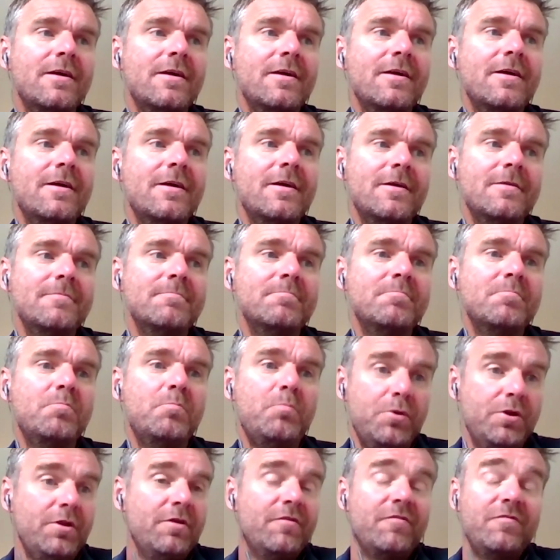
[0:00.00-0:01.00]
Um,
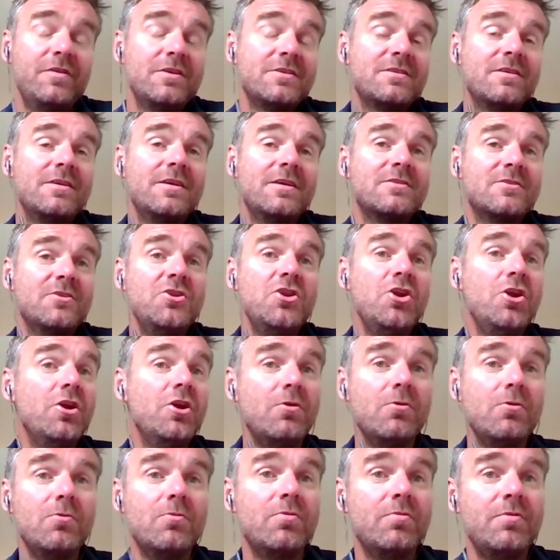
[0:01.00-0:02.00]
but obviously, it's a
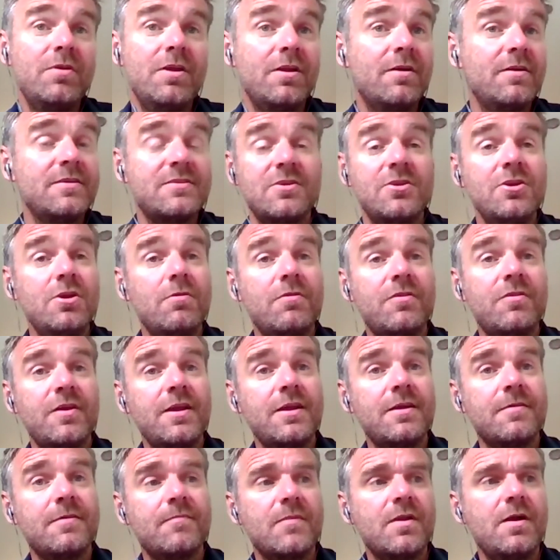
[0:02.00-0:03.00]
new you know it's a new
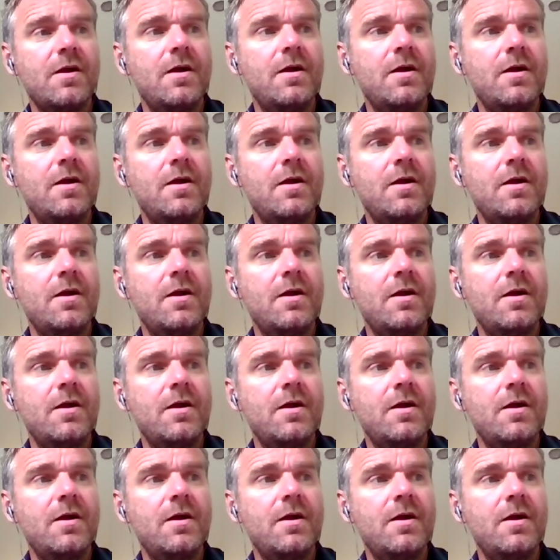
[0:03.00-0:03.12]
thing,